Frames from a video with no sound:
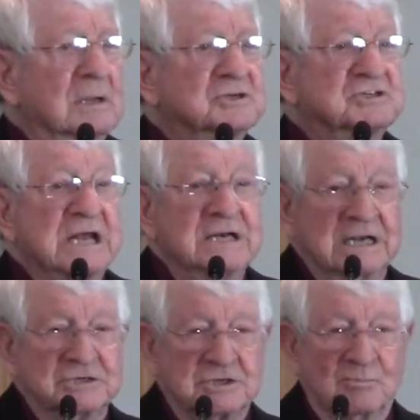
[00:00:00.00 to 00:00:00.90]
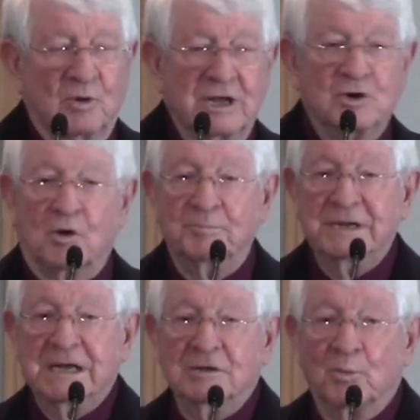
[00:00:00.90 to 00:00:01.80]
sending someone or
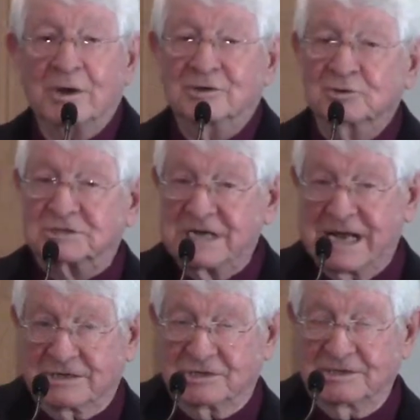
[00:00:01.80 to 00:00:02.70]
being the one who sent.